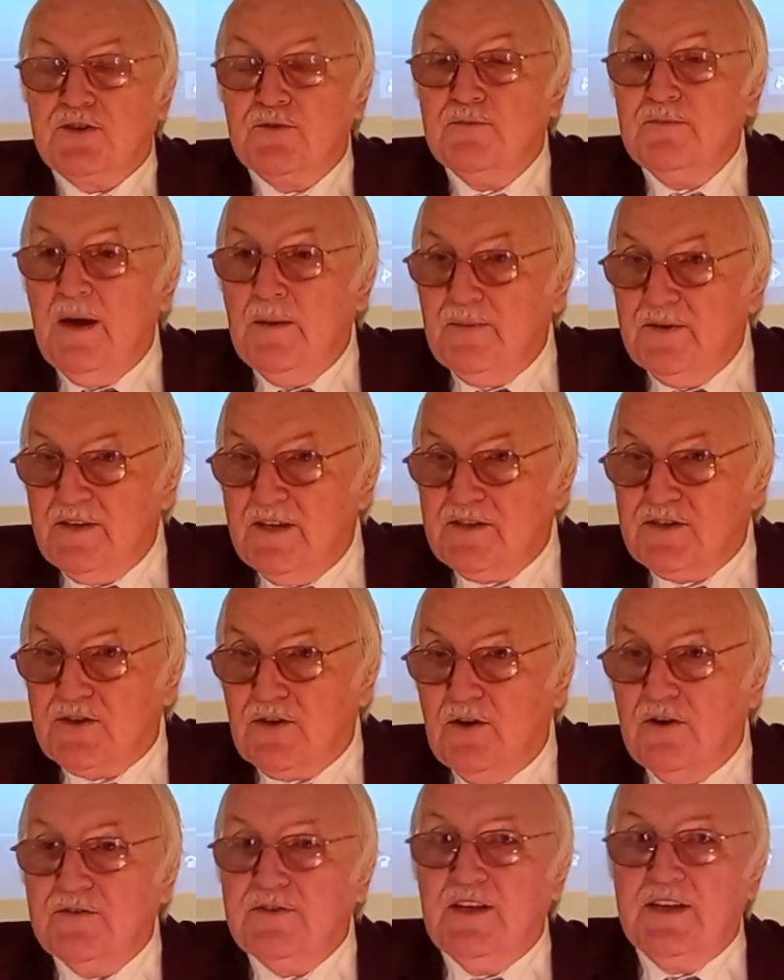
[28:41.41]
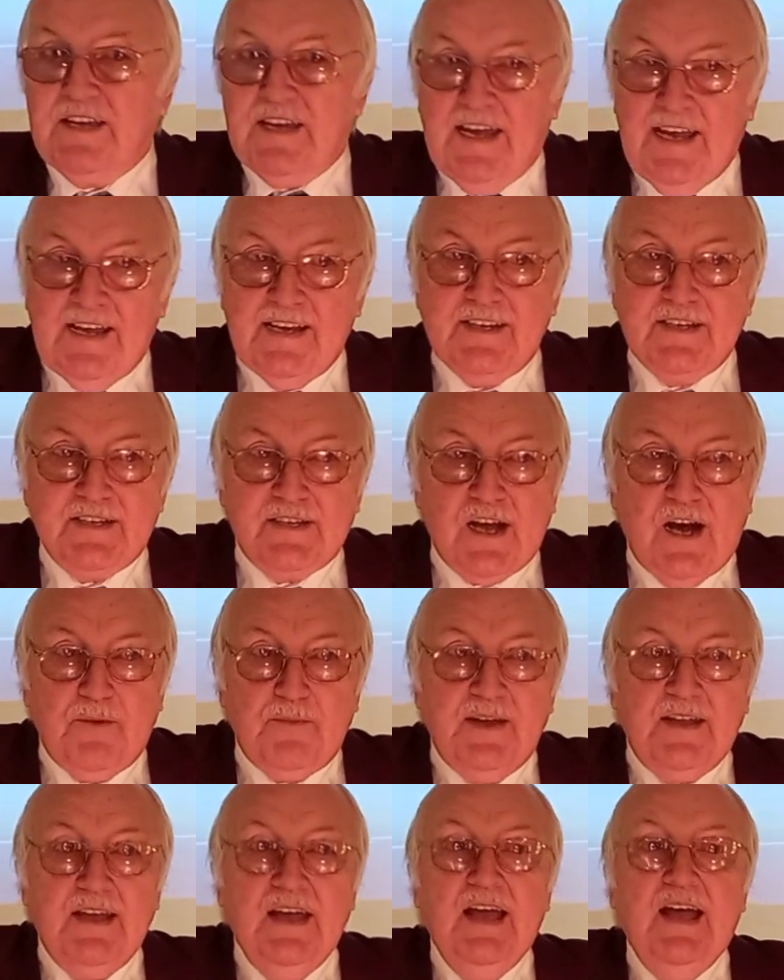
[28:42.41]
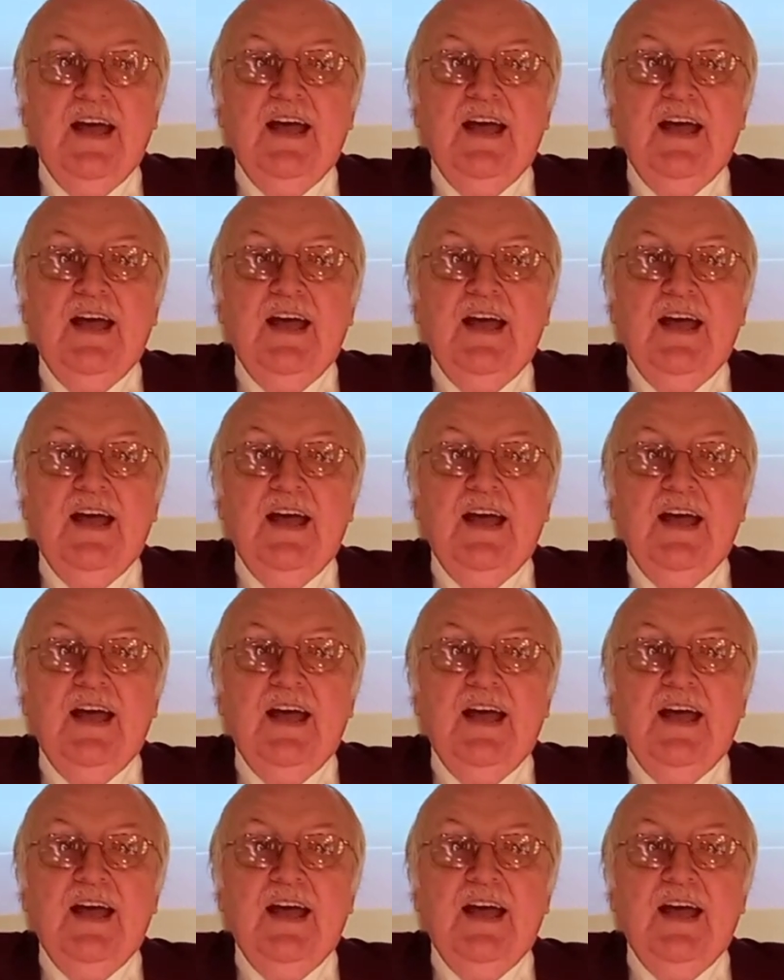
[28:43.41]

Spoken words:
Remember that song, The King is Coming?